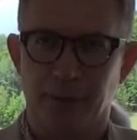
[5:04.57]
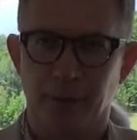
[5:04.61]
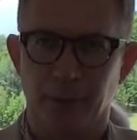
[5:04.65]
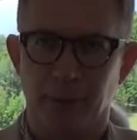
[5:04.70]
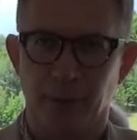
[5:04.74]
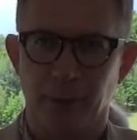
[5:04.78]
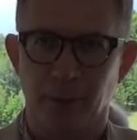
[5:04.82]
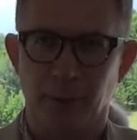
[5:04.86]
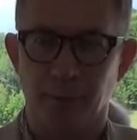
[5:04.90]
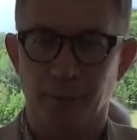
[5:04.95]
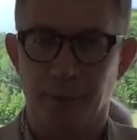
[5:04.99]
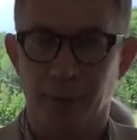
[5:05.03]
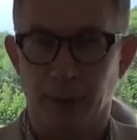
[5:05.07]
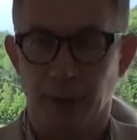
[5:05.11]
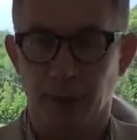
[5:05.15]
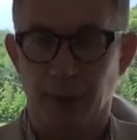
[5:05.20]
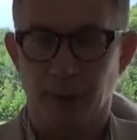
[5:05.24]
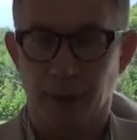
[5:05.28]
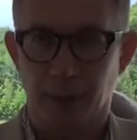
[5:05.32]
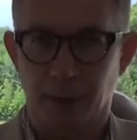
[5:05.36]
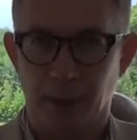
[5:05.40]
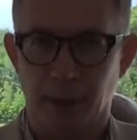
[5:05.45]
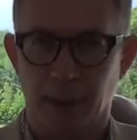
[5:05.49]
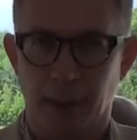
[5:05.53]
So, you
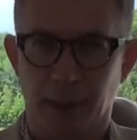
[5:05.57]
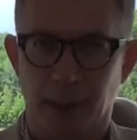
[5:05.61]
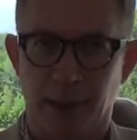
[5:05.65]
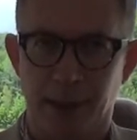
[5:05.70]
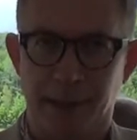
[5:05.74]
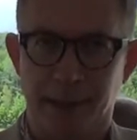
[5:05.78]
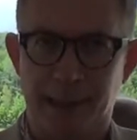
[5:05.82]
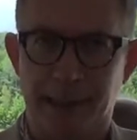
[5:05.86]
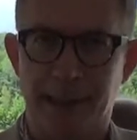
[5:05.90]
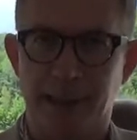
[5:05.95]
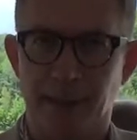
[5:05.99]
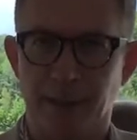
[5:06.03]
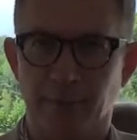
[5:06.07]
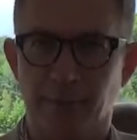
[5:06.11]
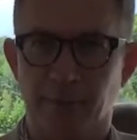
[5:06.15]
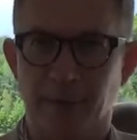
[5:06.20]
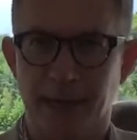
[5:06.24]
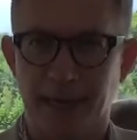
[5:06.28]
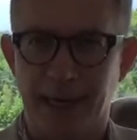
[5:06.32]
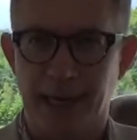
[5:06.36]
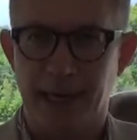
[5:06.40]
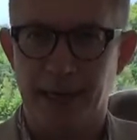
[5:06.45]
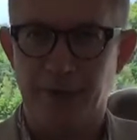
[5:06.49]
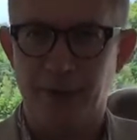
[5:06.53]
know, getting the
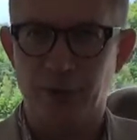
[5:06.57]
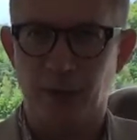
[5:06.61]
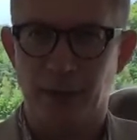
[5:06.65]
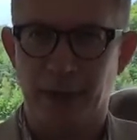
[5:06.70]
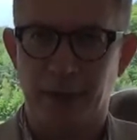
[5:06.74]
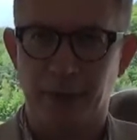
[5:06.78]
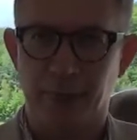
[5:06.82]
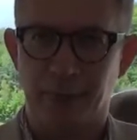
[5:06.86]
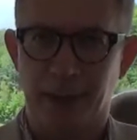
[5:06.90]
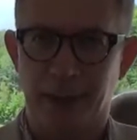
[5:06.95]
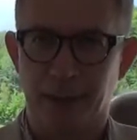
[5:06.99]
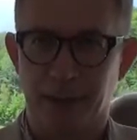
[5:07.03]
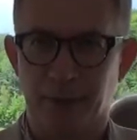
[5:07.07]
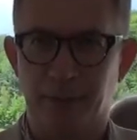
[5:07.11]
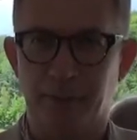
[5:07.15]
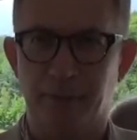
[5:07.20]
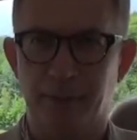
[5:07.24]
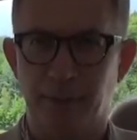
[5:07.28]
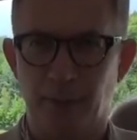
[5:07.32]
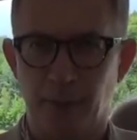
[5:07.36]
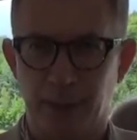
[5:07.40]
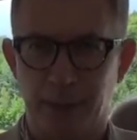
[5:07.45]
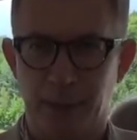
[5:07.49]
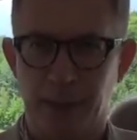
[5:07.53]
financial aspect,
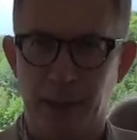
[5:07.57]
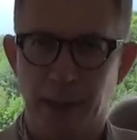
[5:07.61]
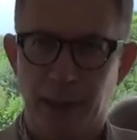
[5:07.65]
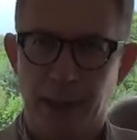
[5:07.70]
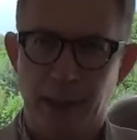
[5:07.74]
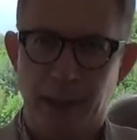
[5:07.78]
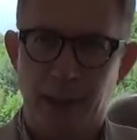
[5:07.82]
considering